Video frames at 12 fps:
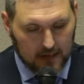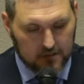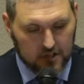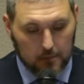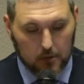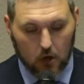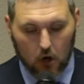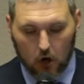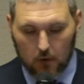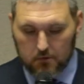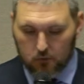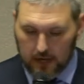If someone
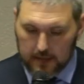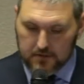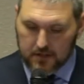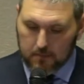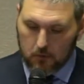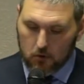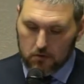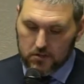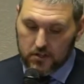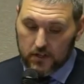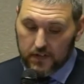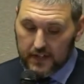harms, rapes, and
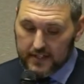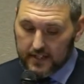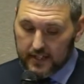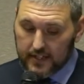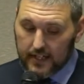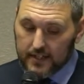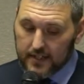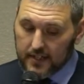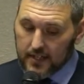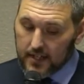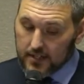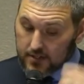murders and other things like that, then
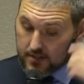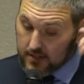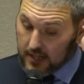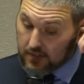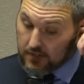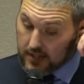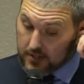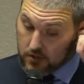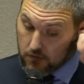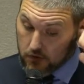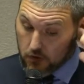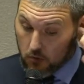yes, they have to
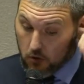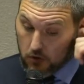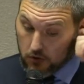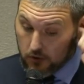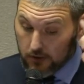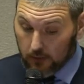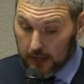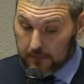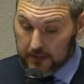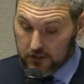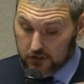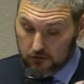answer for their wrongdoing,
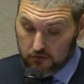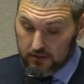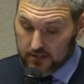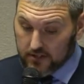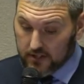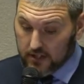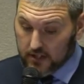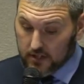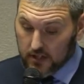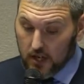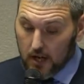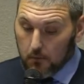raping children and
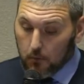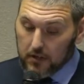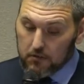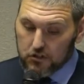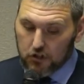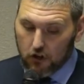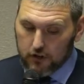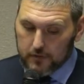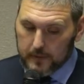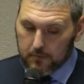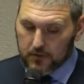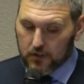such. But we don't charge
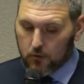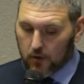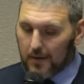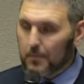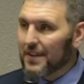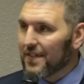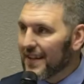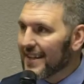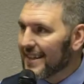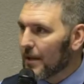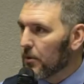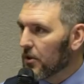people with a crime we
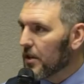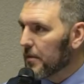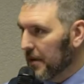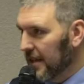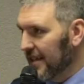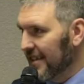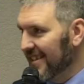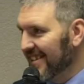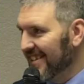think they will commit.